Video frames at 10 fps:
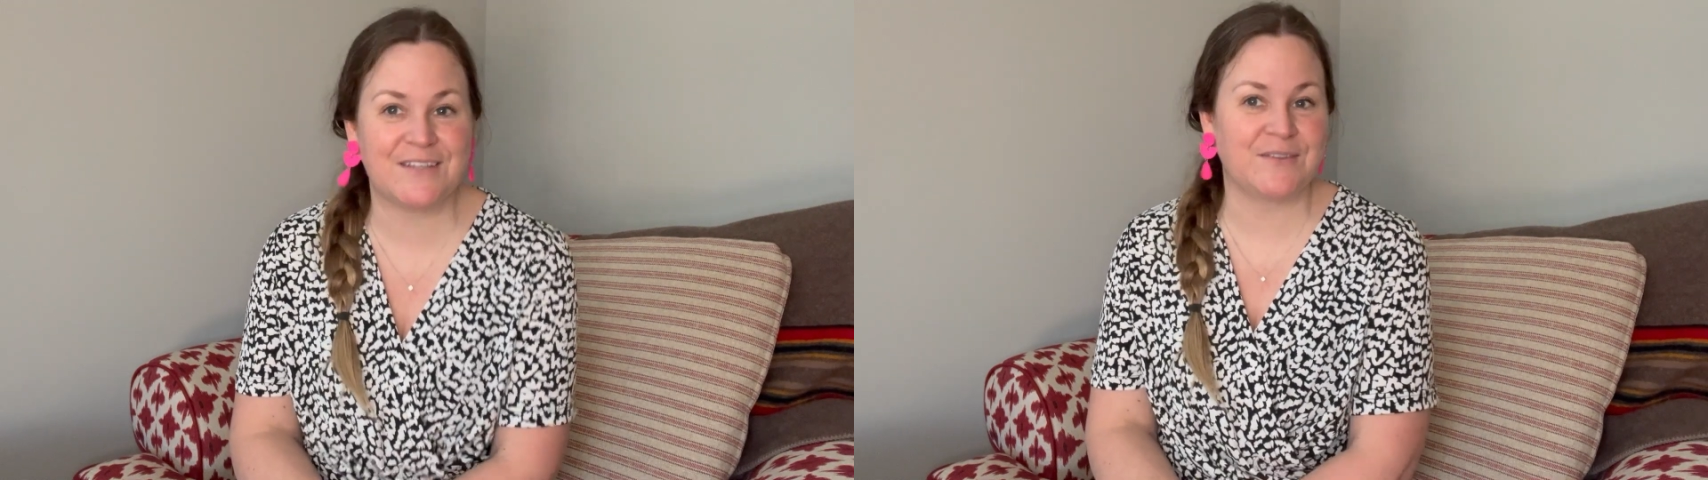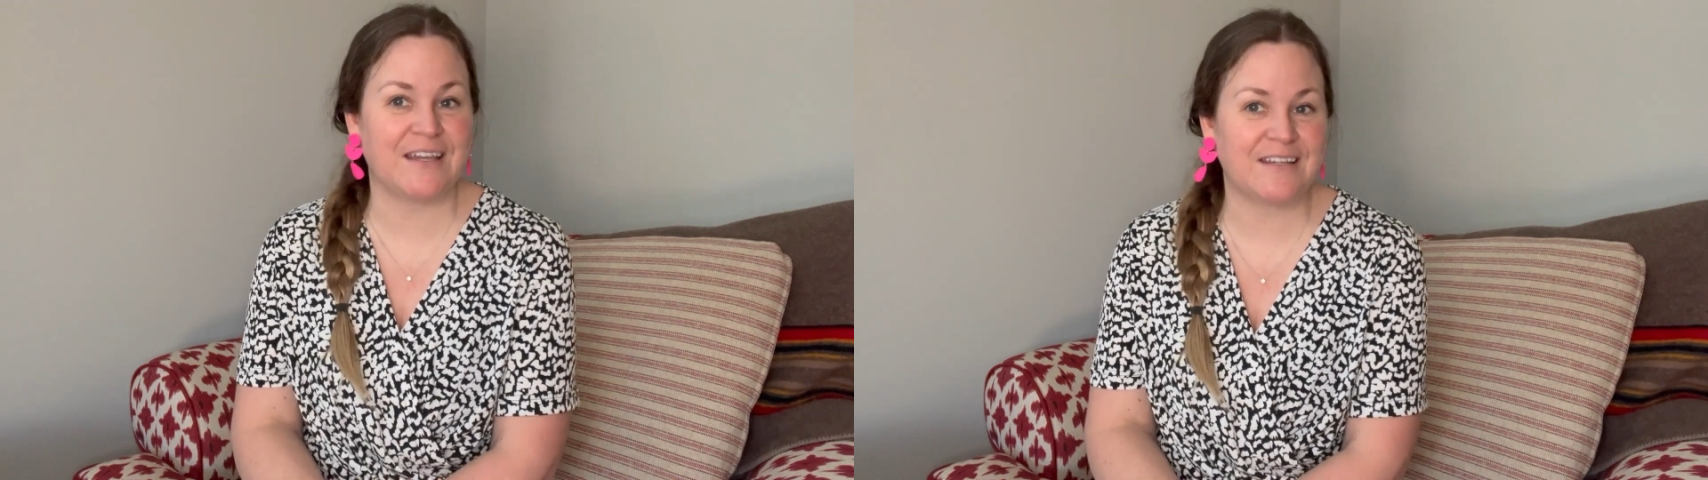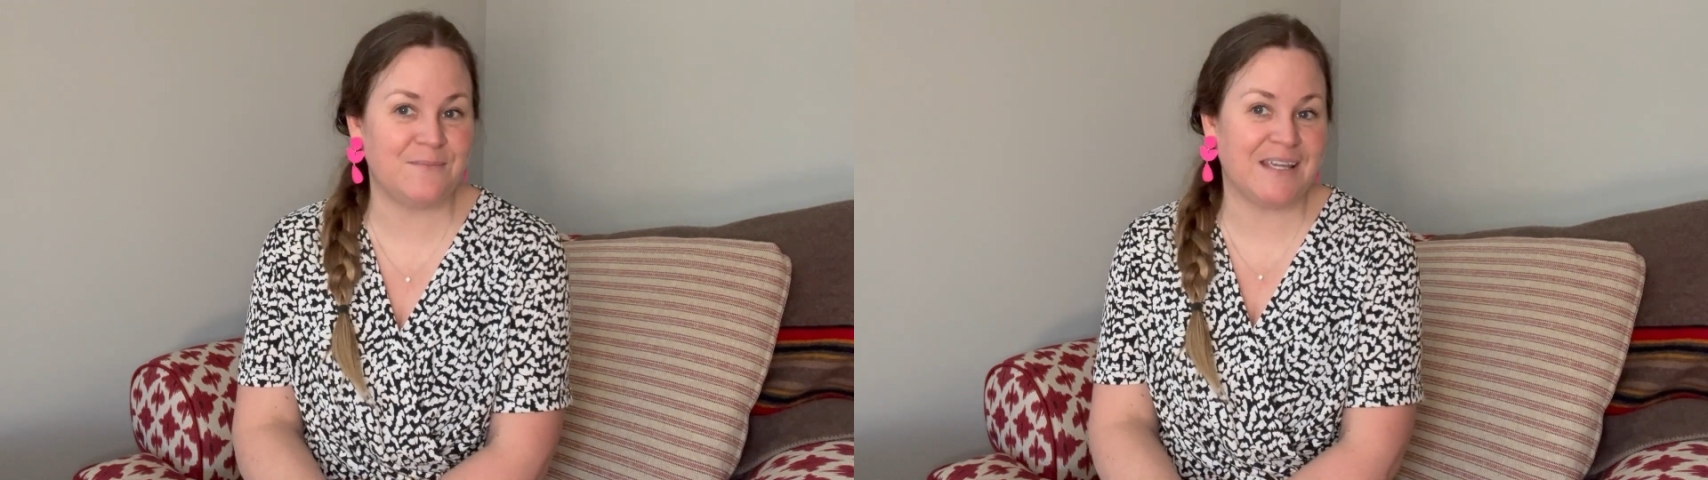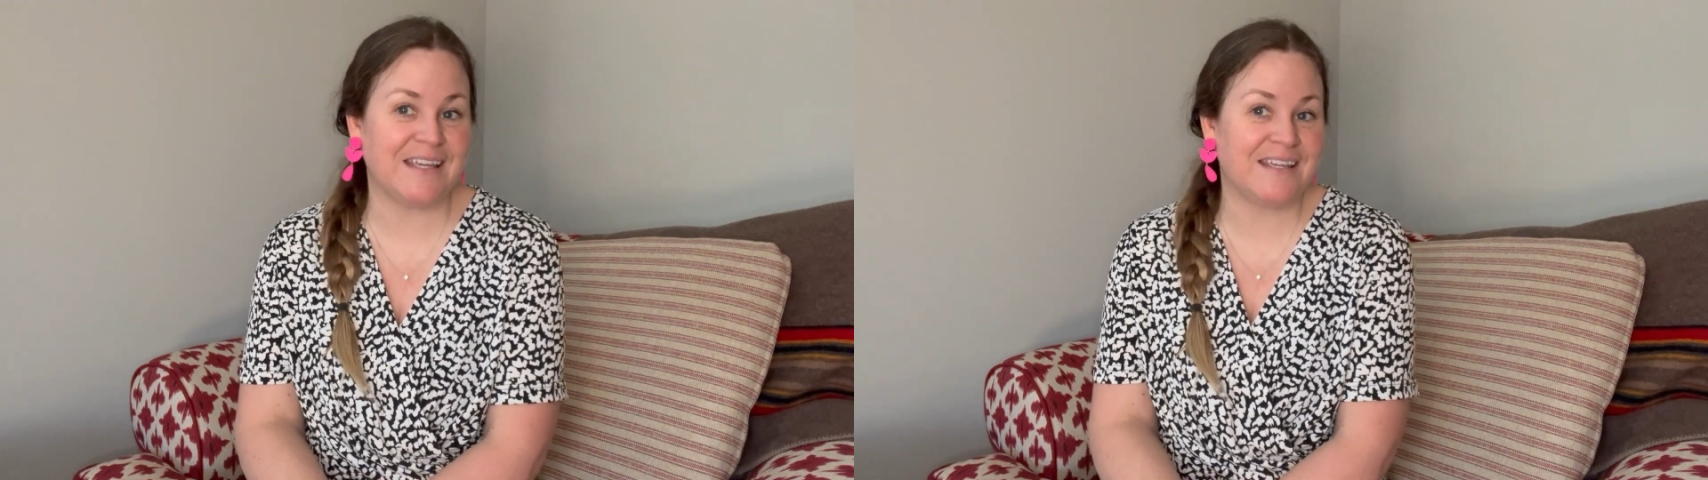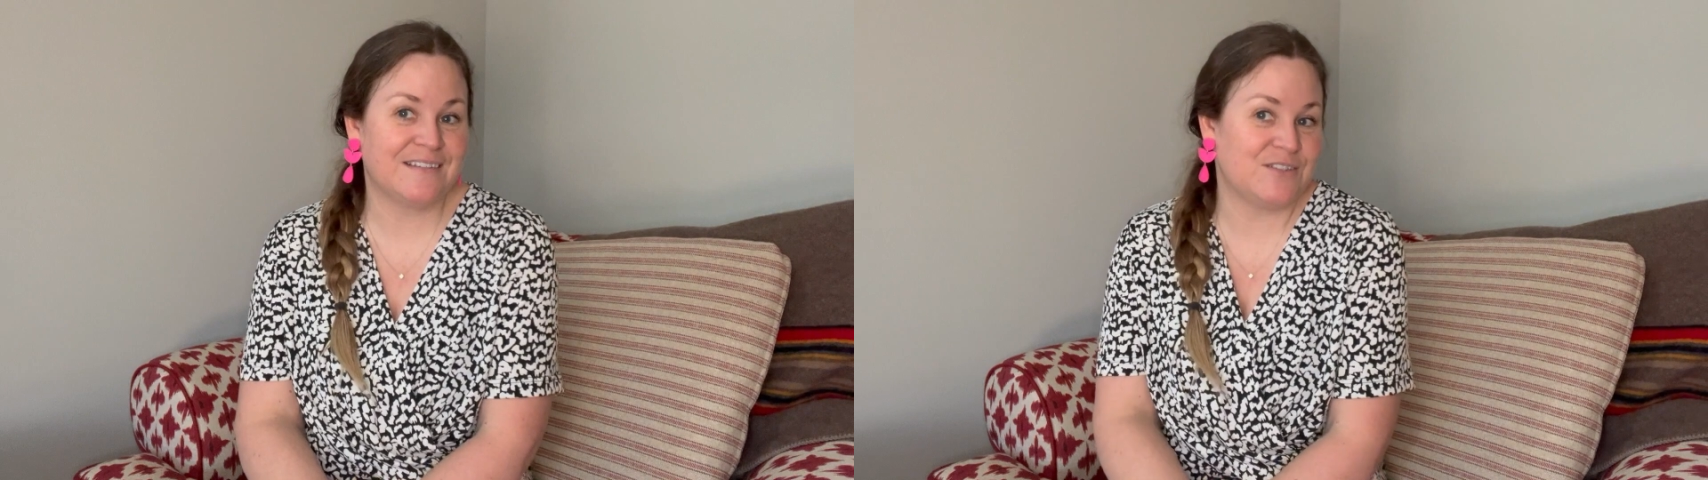you'd like
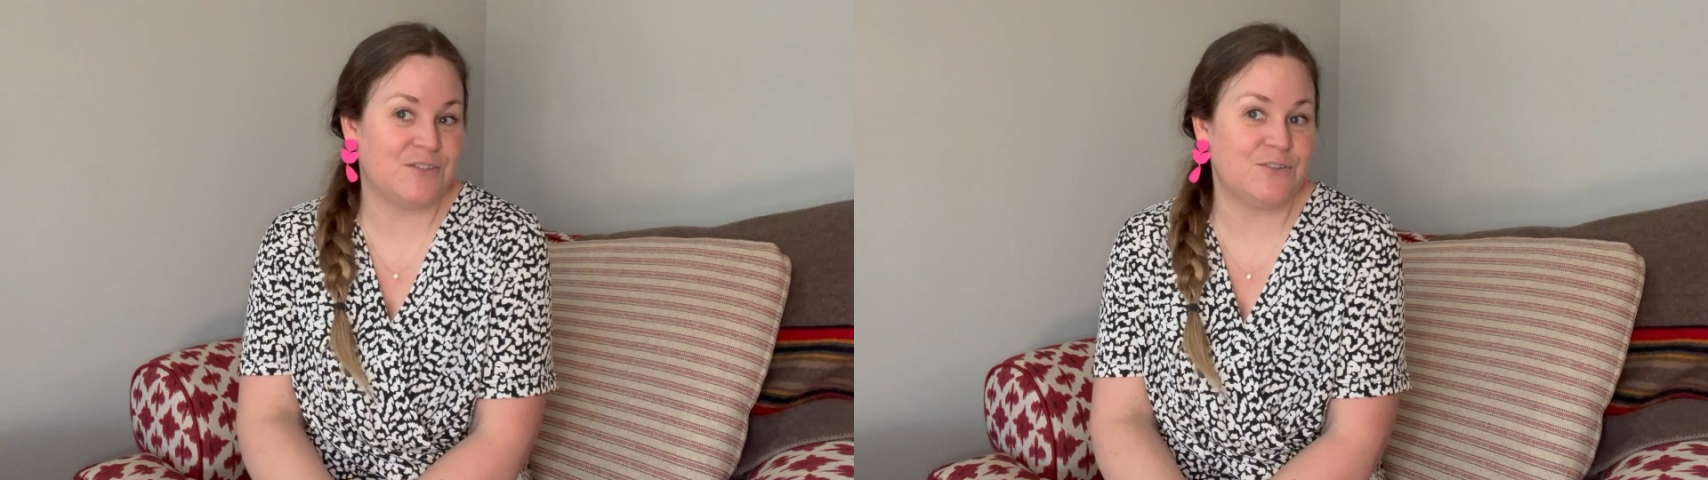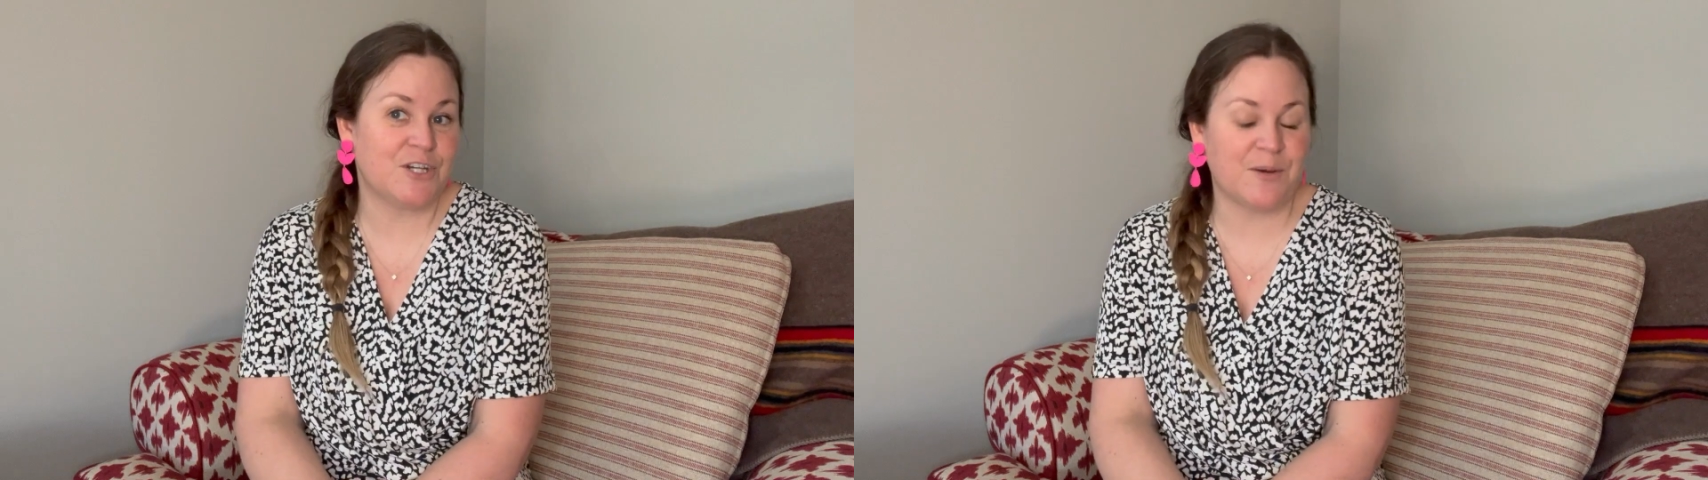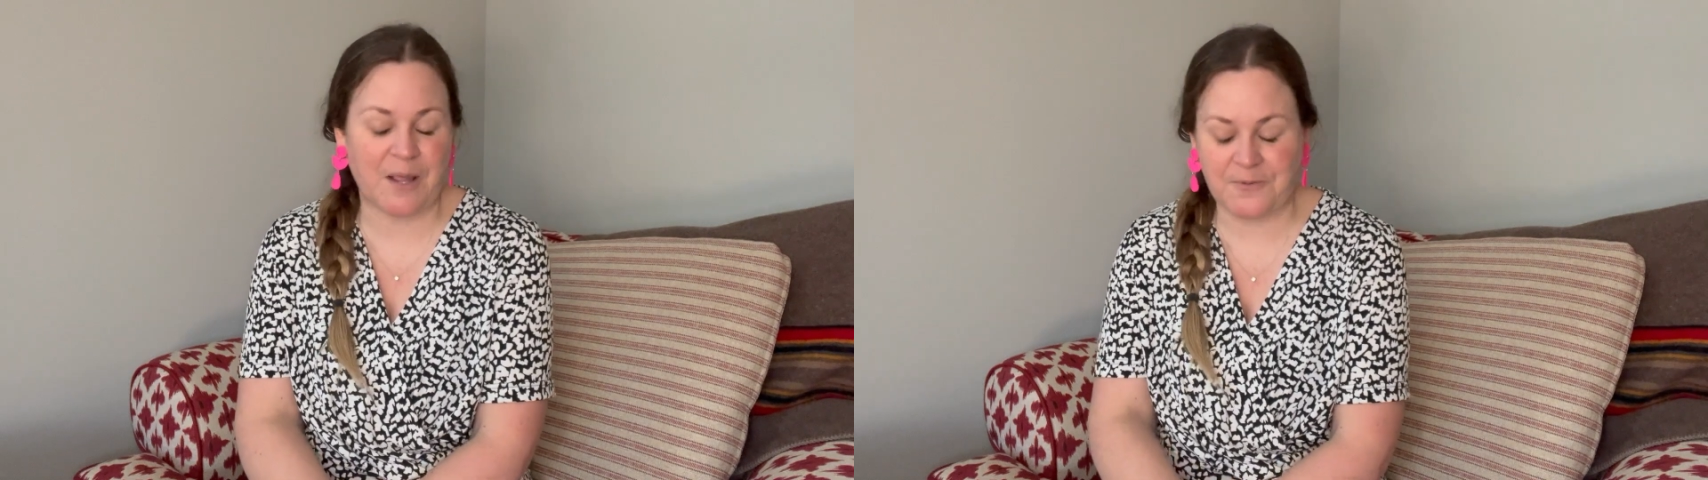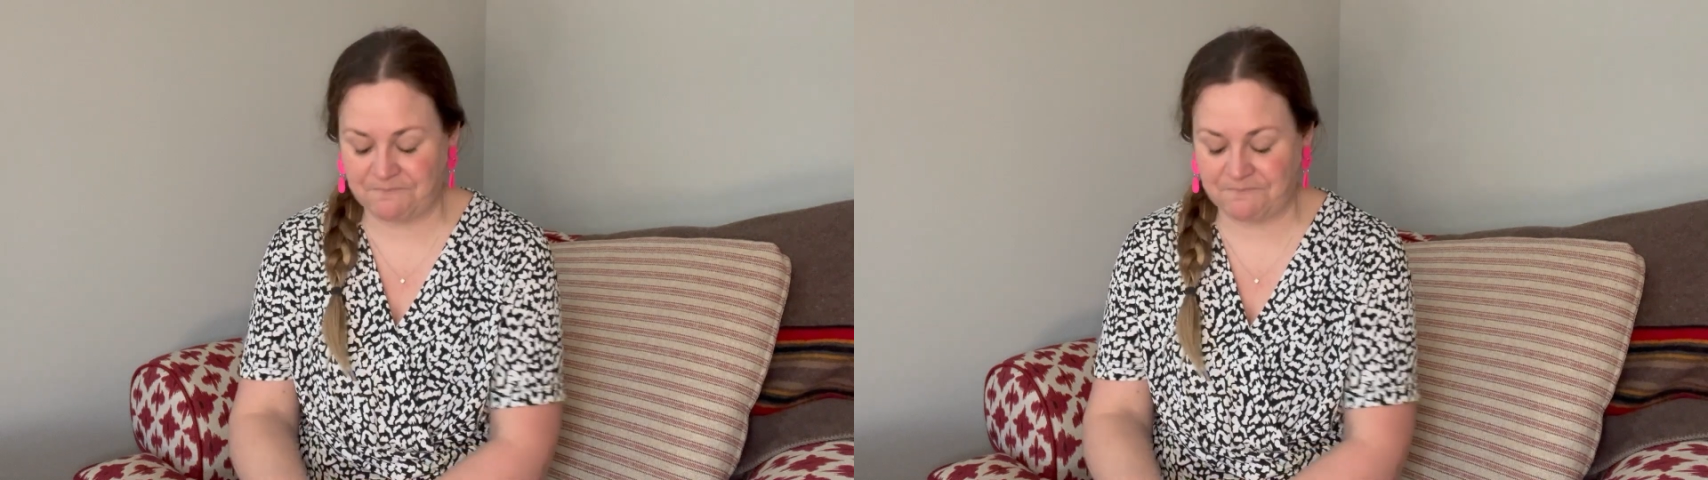me to share about.